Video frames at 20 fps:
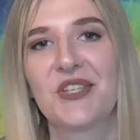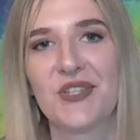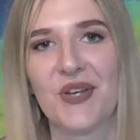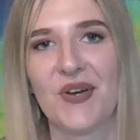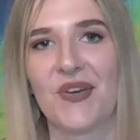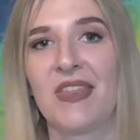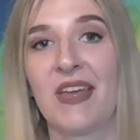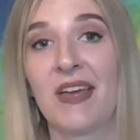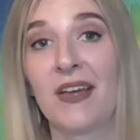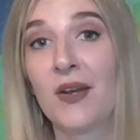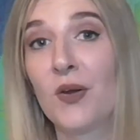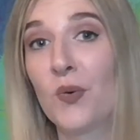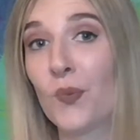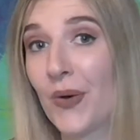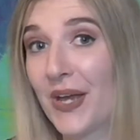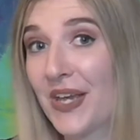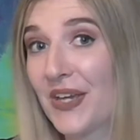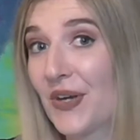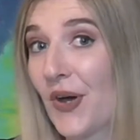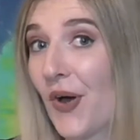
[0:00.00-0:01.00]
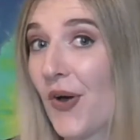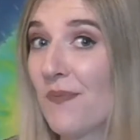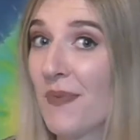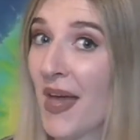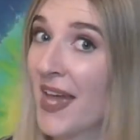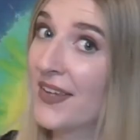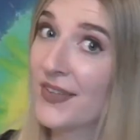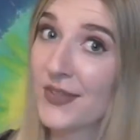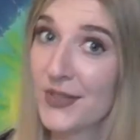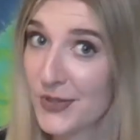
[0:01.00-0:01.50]
So then we go
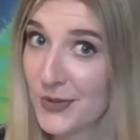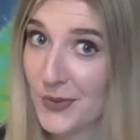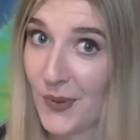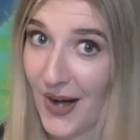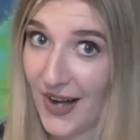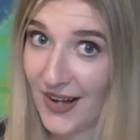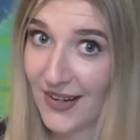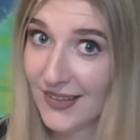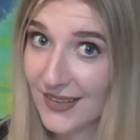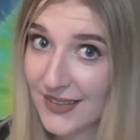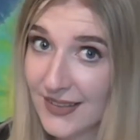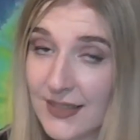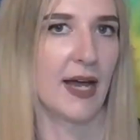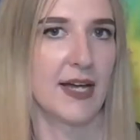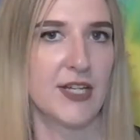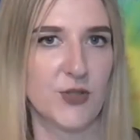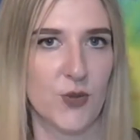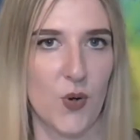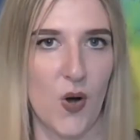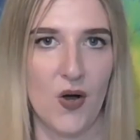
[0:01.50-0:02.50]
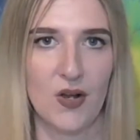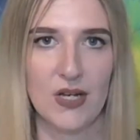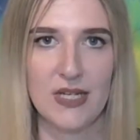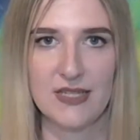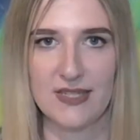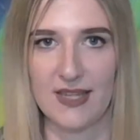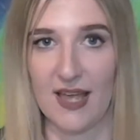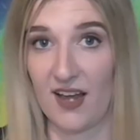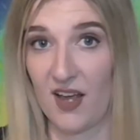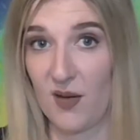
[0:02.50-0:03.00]
make the toile. A toile
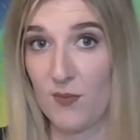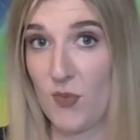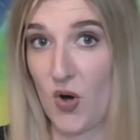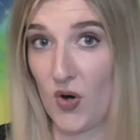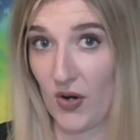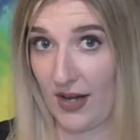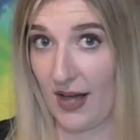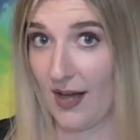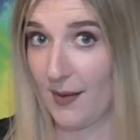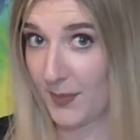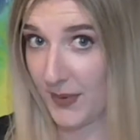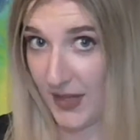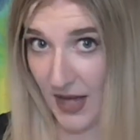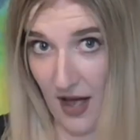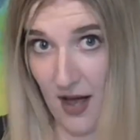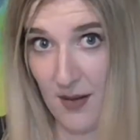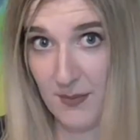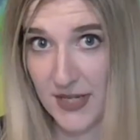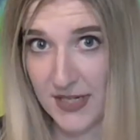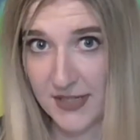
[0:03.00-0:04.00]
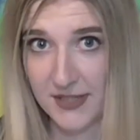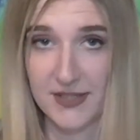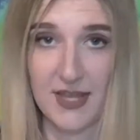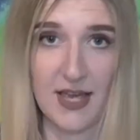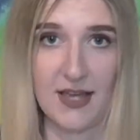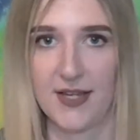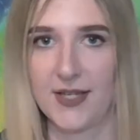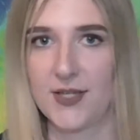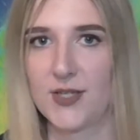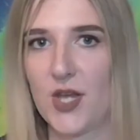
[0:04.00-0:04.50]
is like a mock-up garment
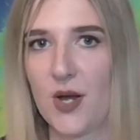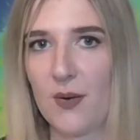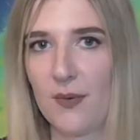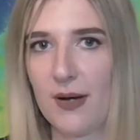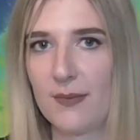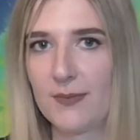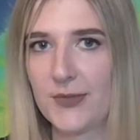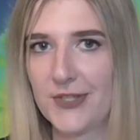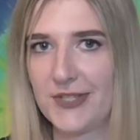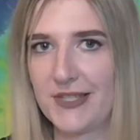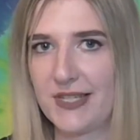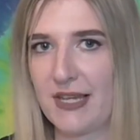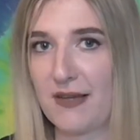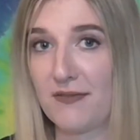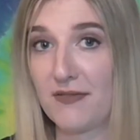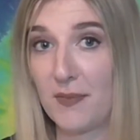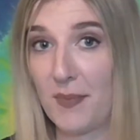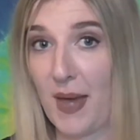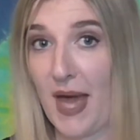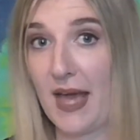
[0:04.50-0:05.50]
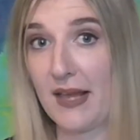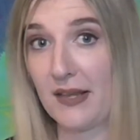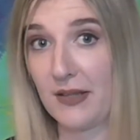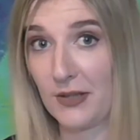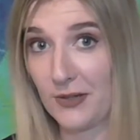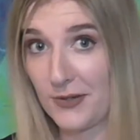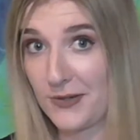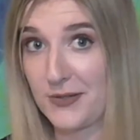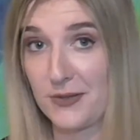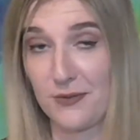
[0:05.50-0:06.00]
that you sew up to see if the pattern
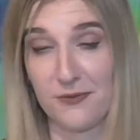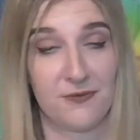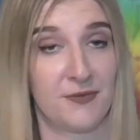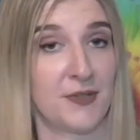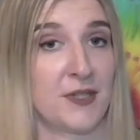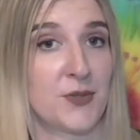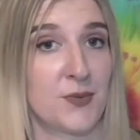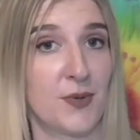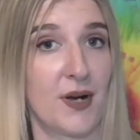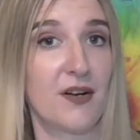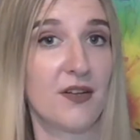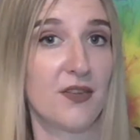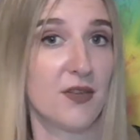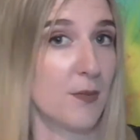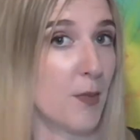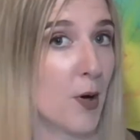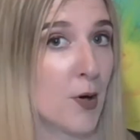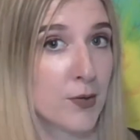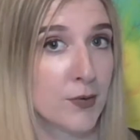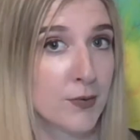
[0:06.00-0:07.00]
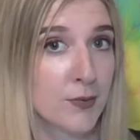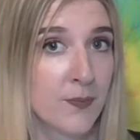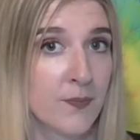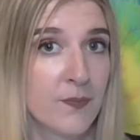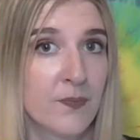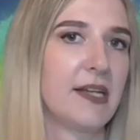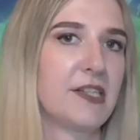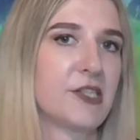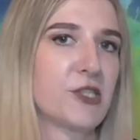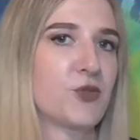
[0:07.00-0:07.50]
looks and fits right on the model.
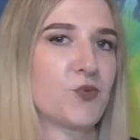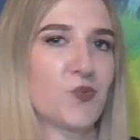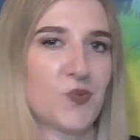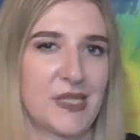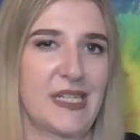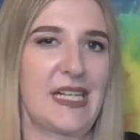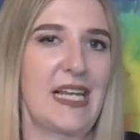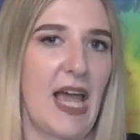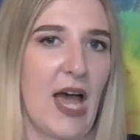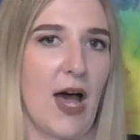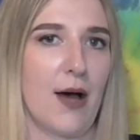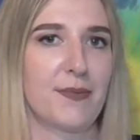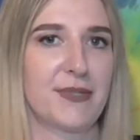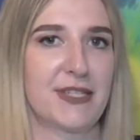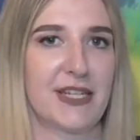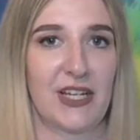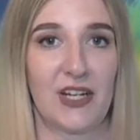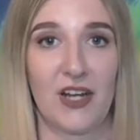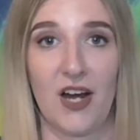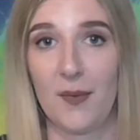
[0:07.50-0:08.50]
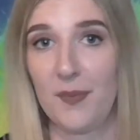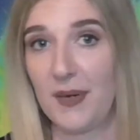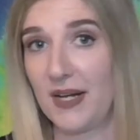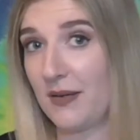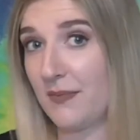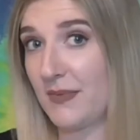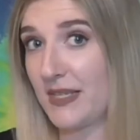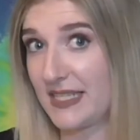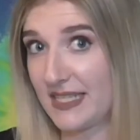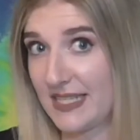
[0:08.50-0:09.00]
It just really helps to clear up
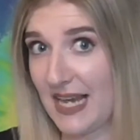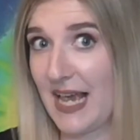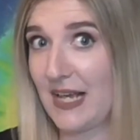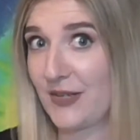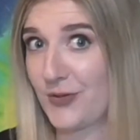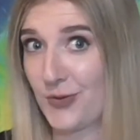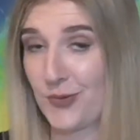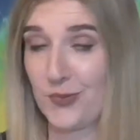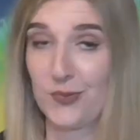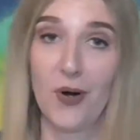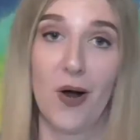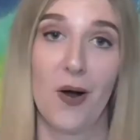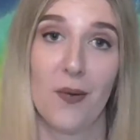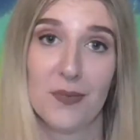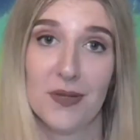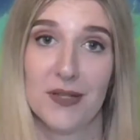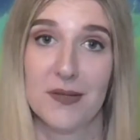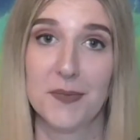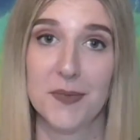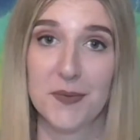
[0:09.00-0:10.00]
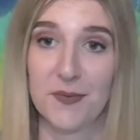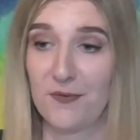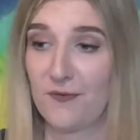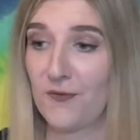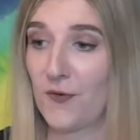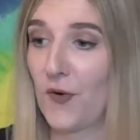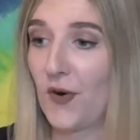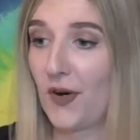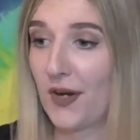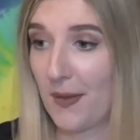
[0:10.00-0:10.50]
any mistakes or problems
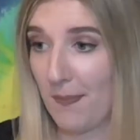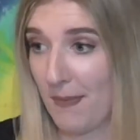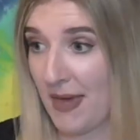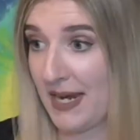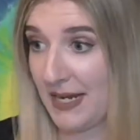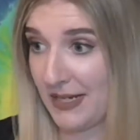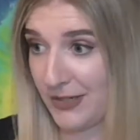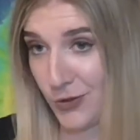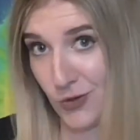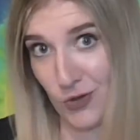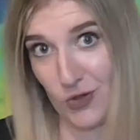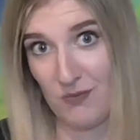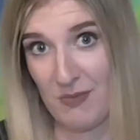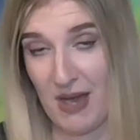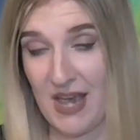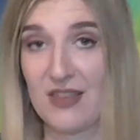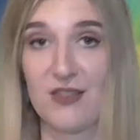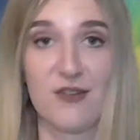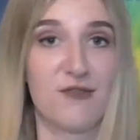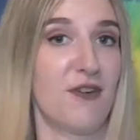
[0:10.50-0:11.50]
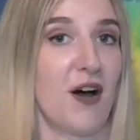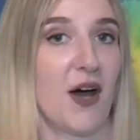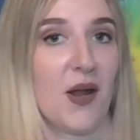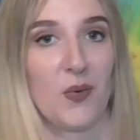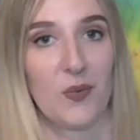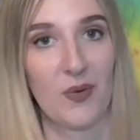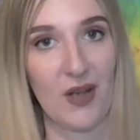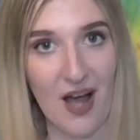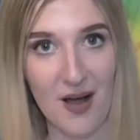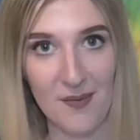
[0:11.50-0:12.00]
before committing to make the
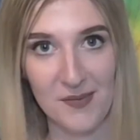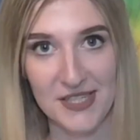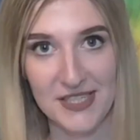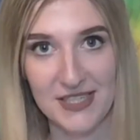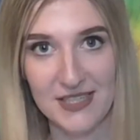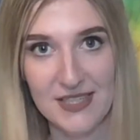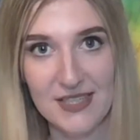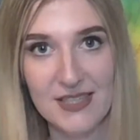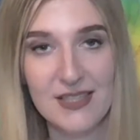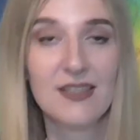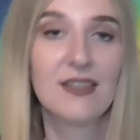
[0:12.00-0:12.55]
final garment.